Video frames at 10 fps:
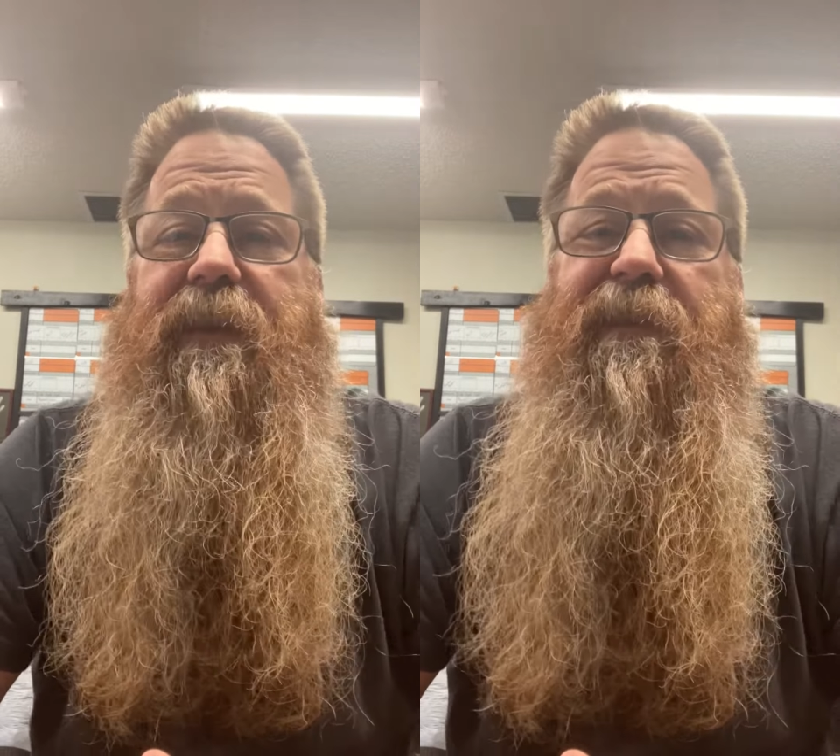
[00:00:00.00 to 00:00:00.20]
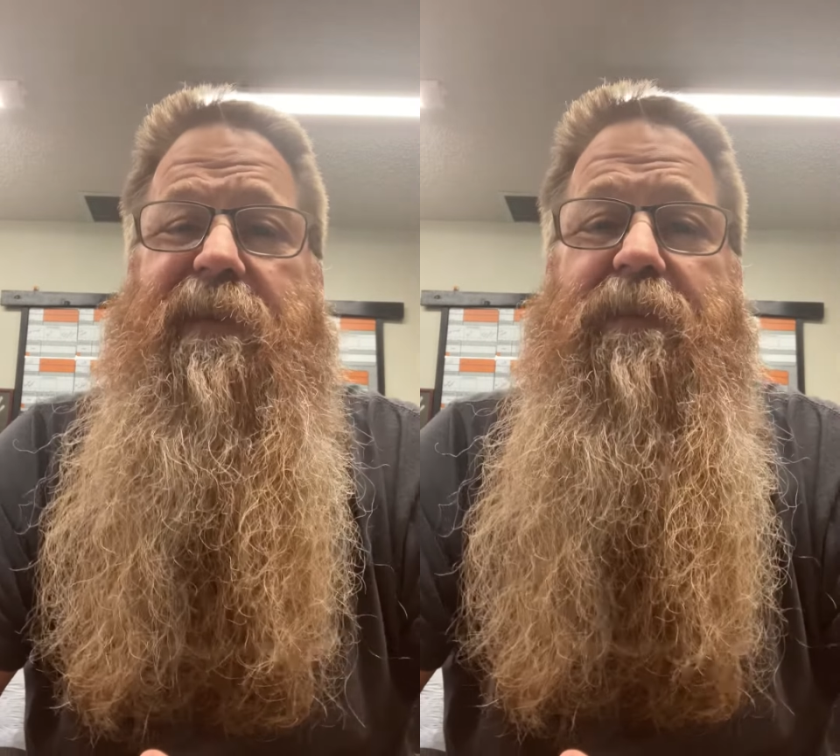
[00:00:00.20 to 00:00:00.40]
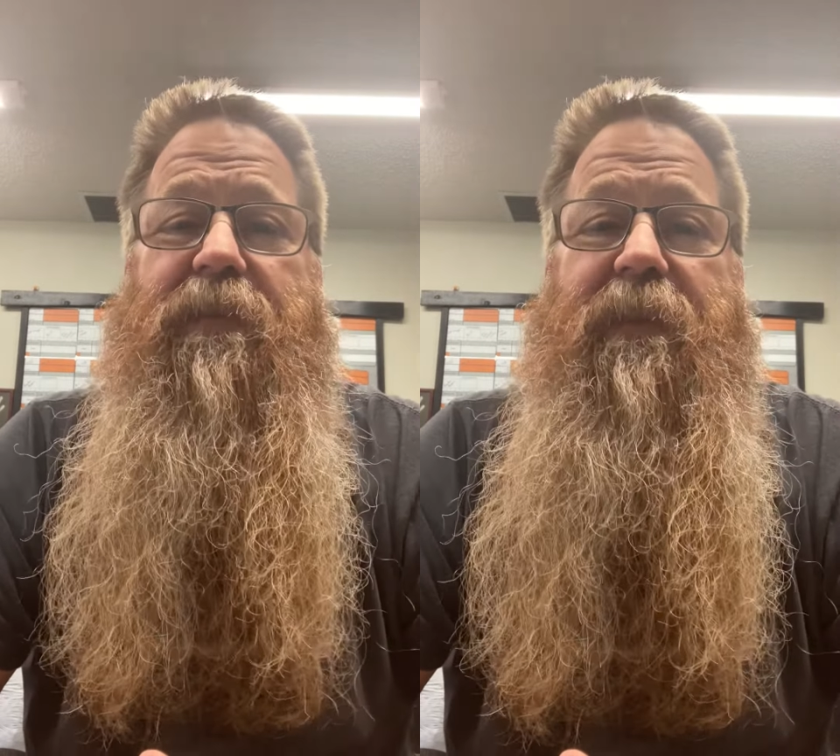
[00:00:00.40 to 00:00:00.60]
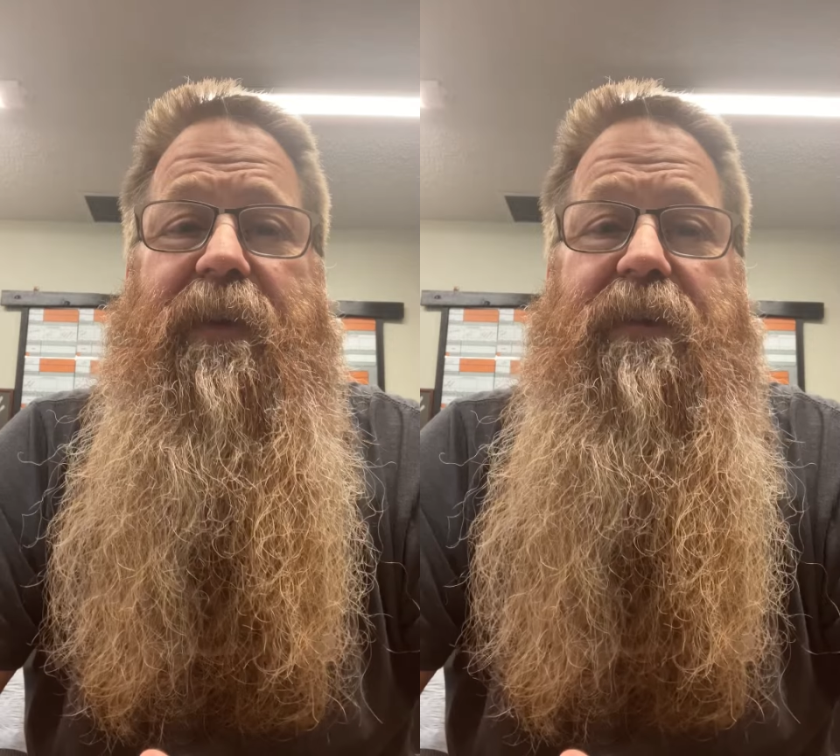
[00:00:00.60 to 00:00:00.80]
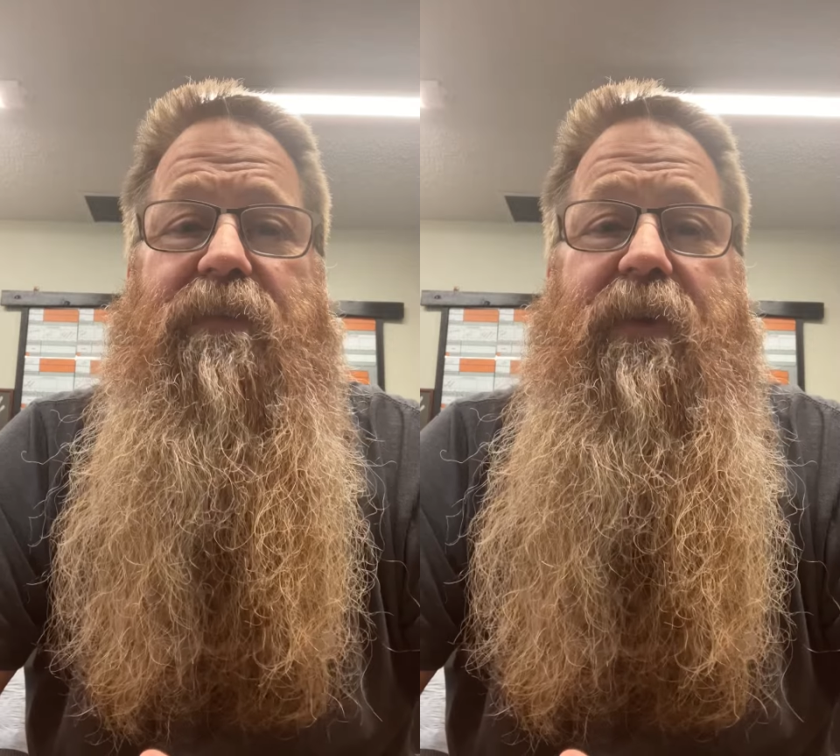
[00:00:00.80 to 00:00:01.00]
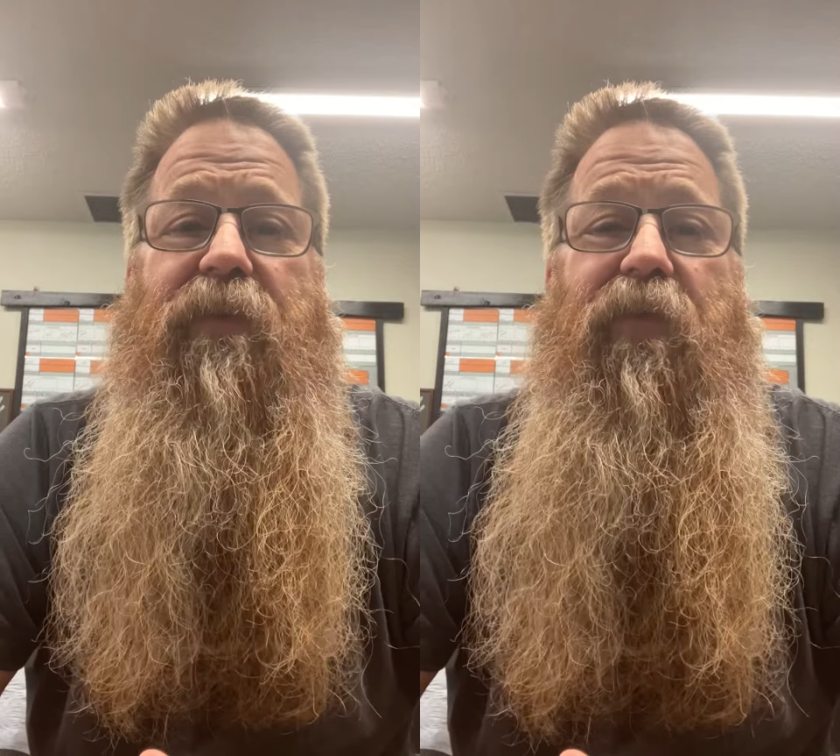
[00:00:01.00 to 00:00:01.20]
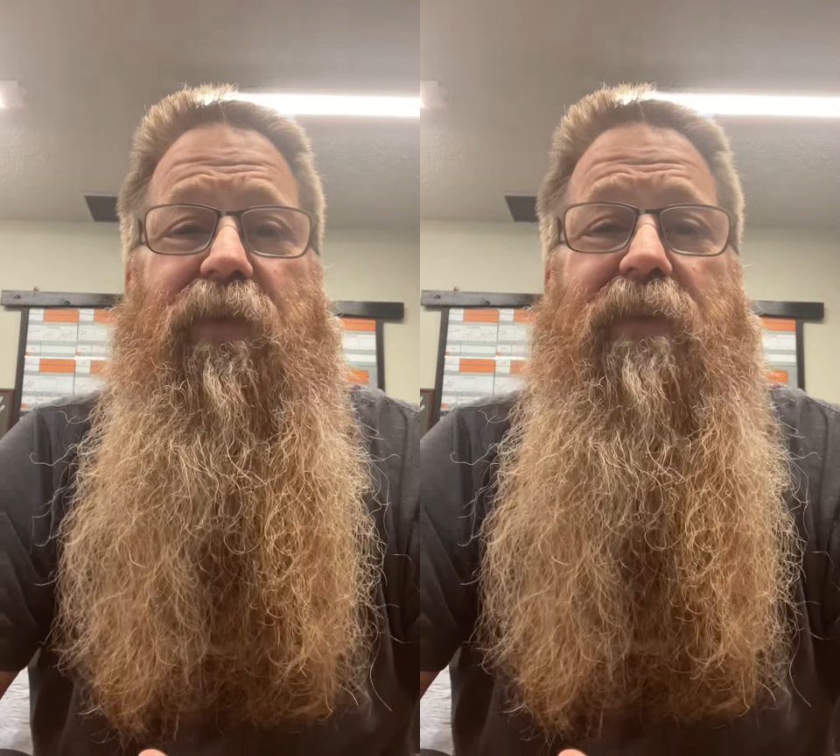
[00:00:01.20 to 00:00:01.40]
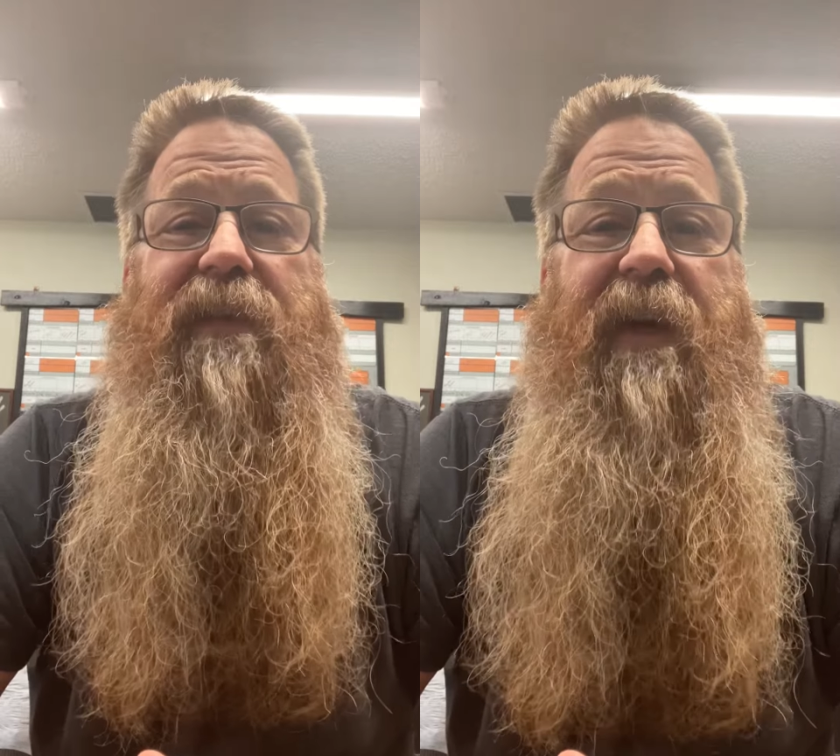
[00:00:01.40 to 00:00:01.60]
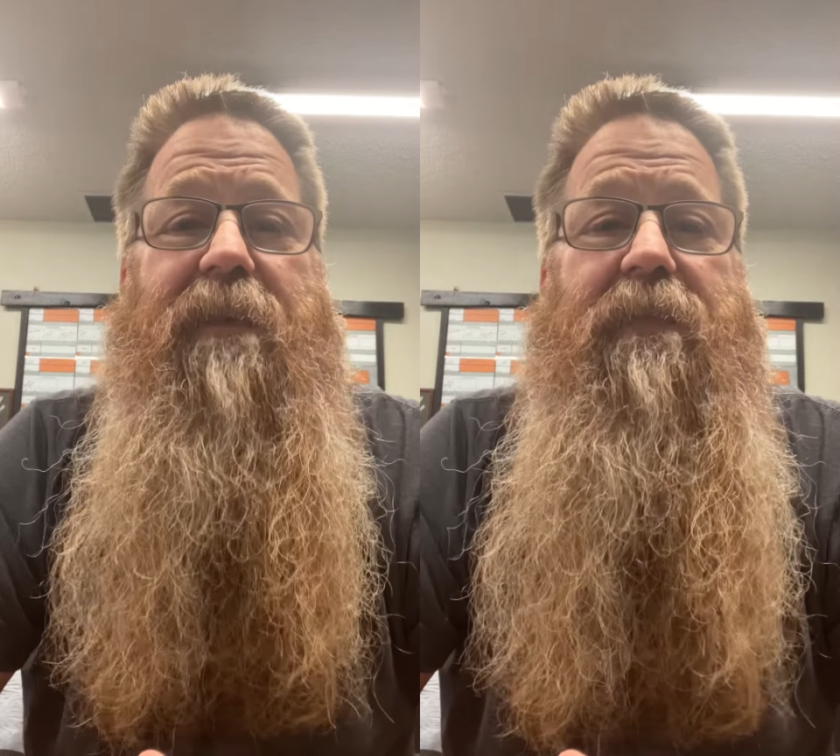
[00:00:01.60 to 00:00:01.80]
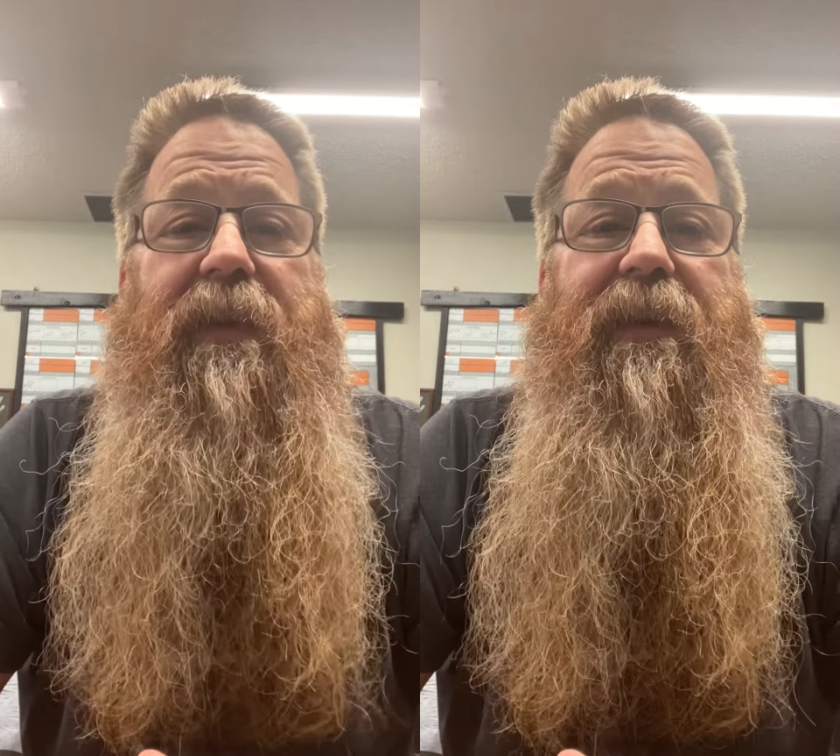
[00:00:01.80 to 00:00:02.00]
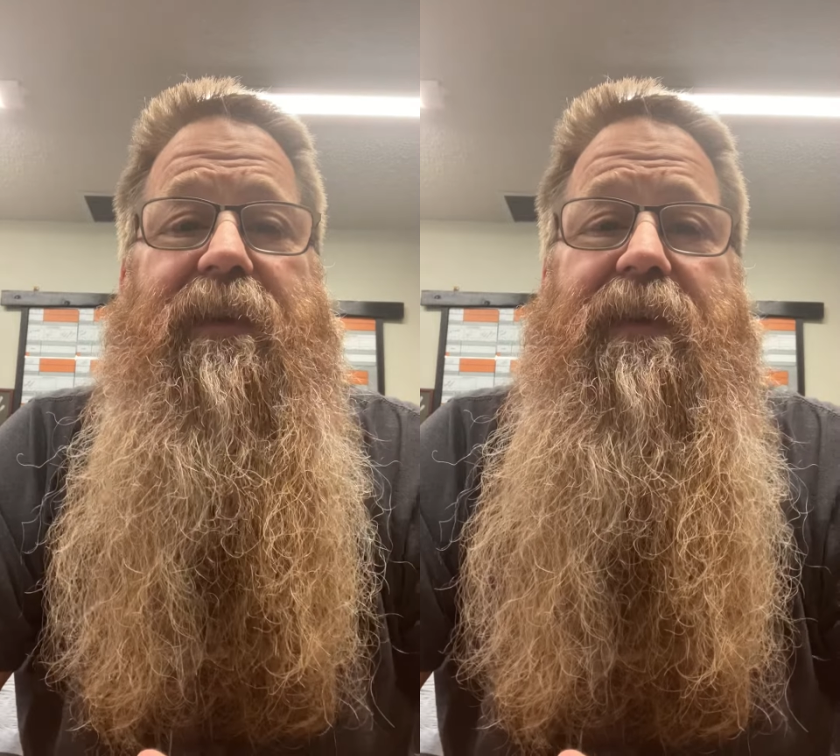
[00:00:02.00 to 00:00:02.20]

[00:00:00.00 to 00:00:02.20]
and wrap our minds around what was happening.